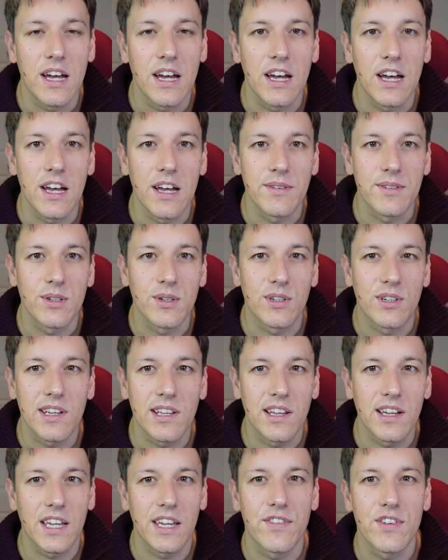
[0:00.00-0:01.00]
So
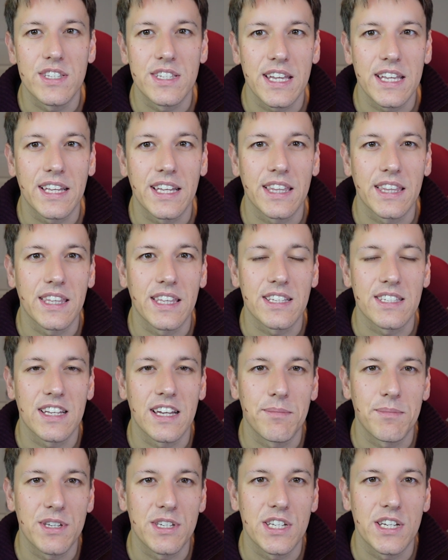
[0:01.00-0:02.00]
good luck if you're taking the
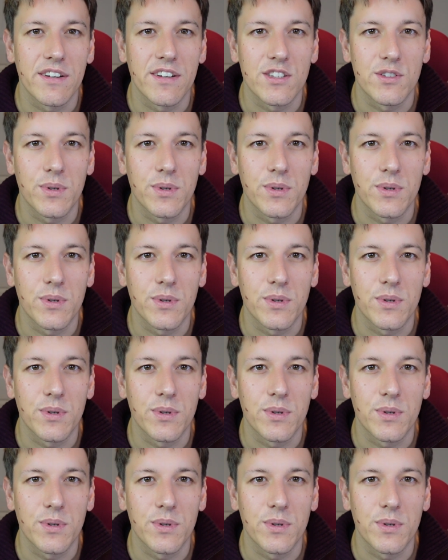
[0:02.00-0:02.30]
exam this year in